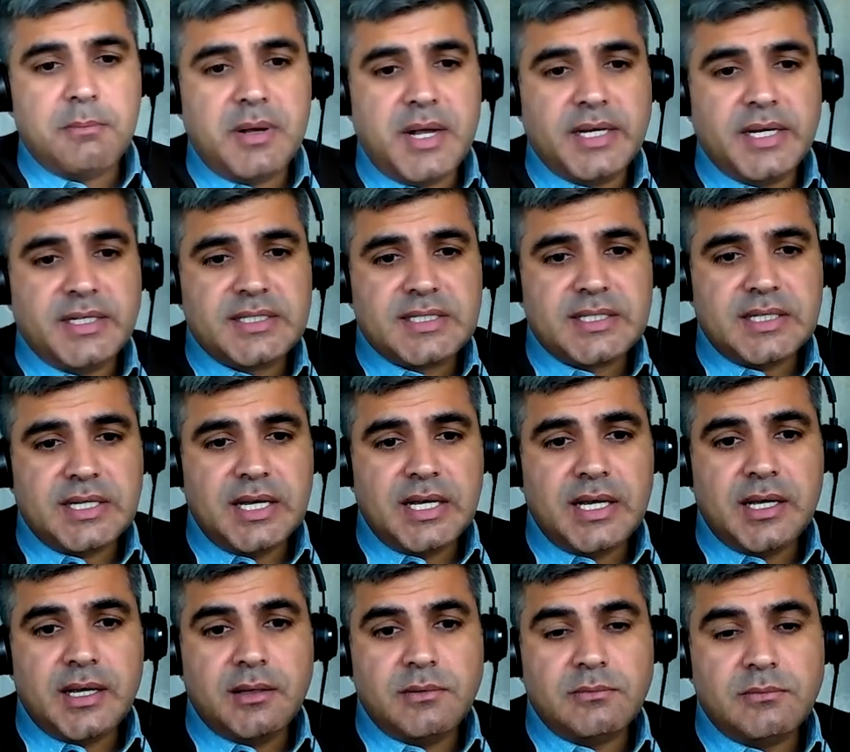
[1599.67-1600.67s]
But
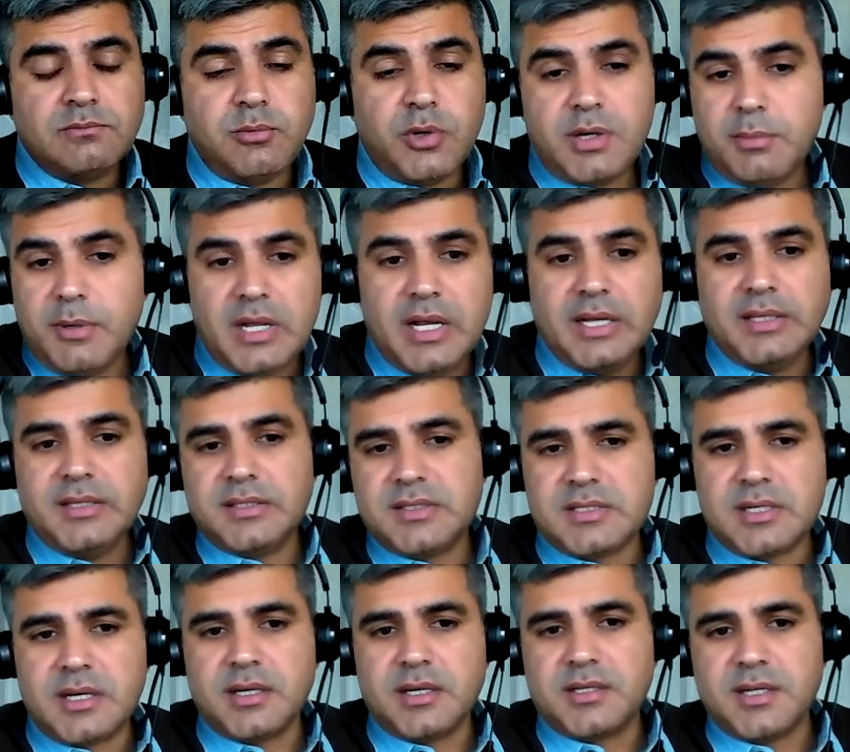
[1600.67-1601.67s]
uh, what about other
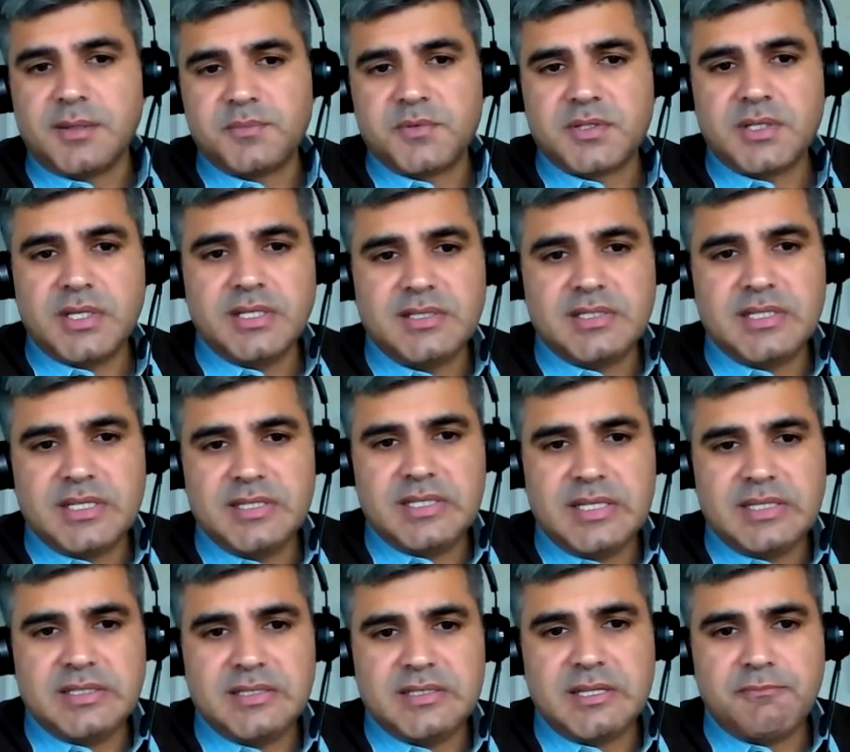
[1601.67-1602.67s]
startups? Is,
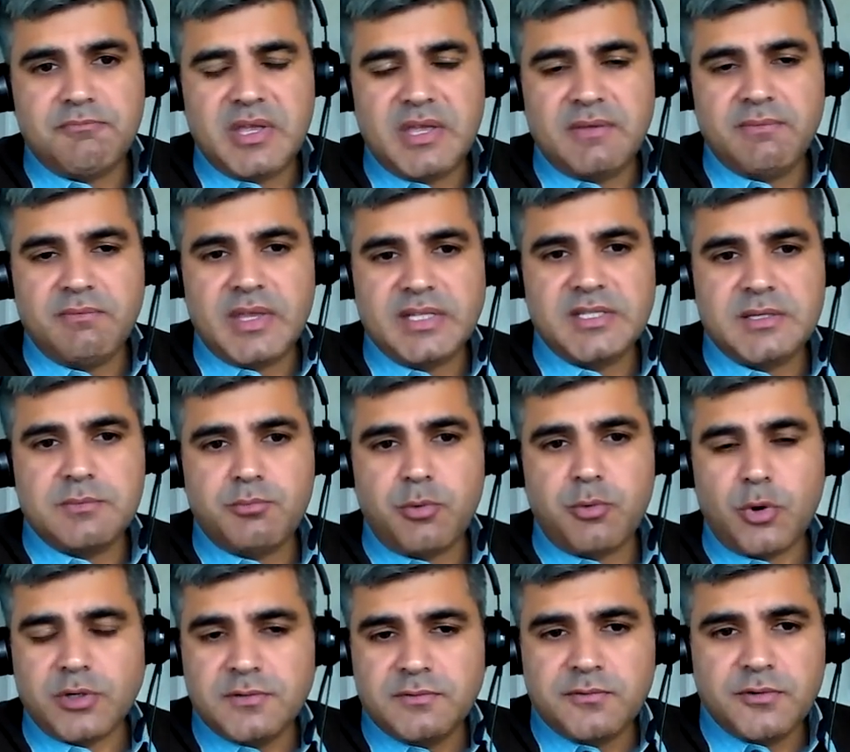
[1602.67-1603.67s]
is it something that's
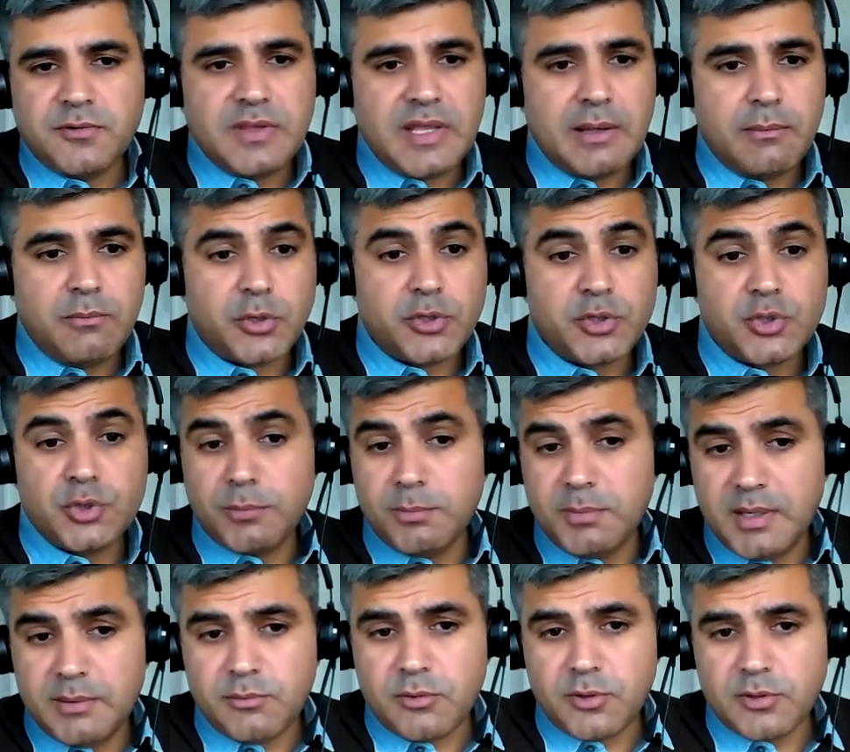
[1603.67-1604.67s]
important for them or should
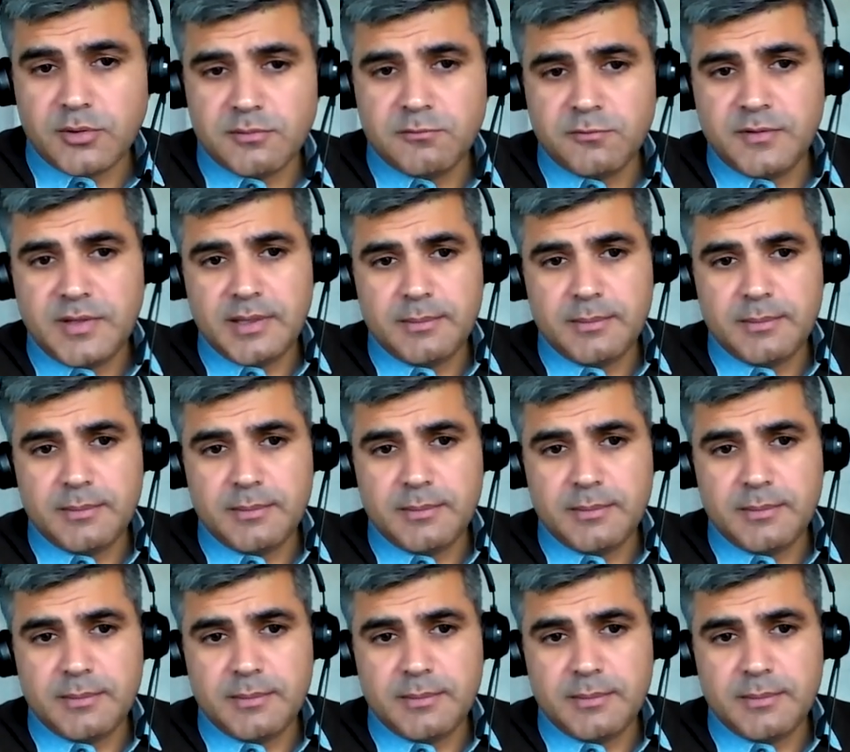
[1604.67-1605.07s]
be important for